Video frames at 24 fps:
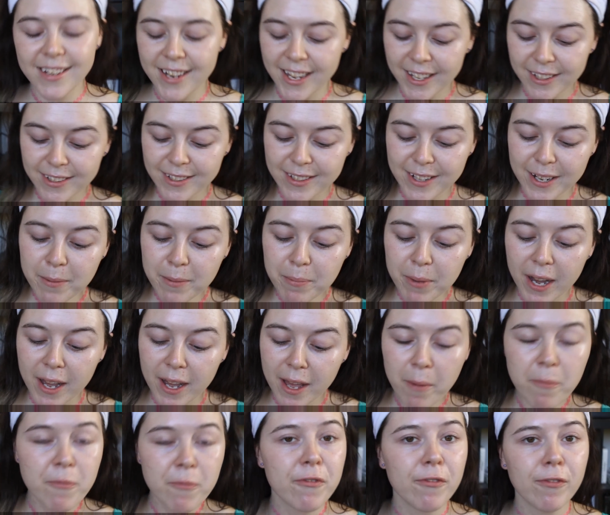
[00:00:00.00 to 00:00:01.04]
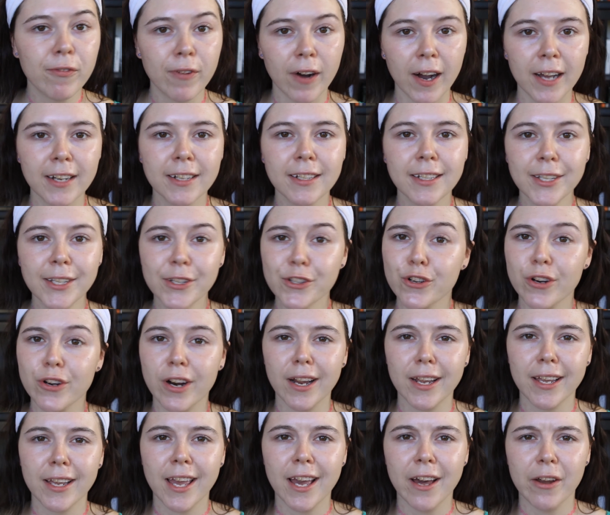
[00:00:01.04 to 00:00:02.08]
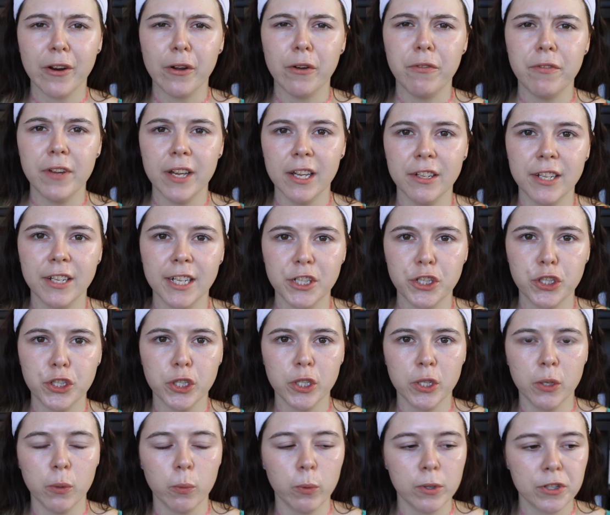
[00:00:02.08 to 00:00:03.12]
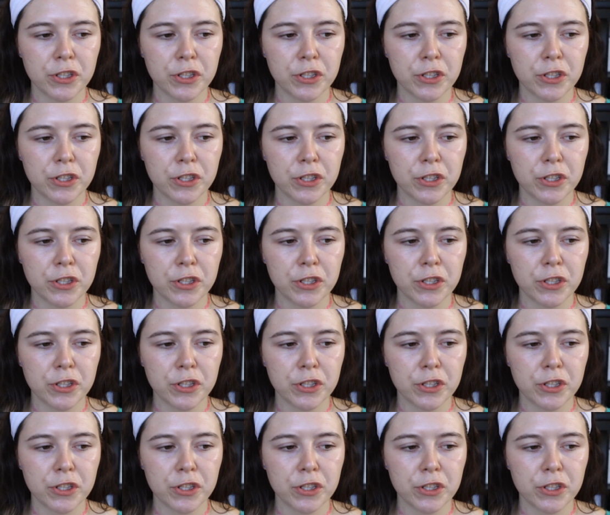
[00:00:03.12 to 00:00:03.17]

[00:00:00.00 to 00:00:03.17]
Next up, I am finally trying out a foundation,